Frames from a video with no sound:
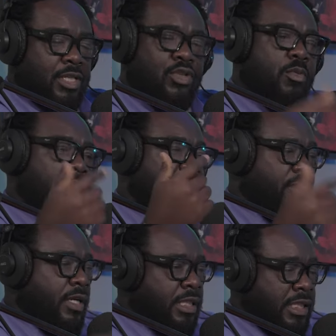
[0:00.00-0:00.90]
There's so much
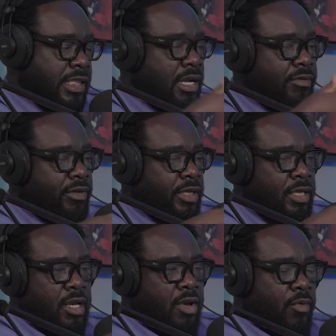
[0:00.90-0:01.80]
fun in discovery.
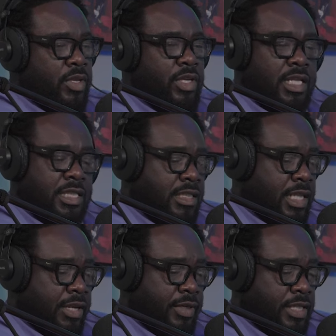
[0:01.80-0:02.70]
When you listen to
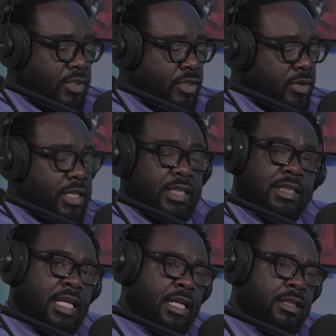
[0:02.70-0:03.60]
lyrics that you don't
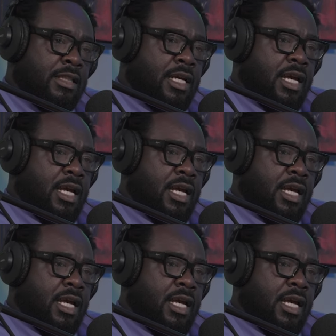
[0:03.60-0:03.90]
understand,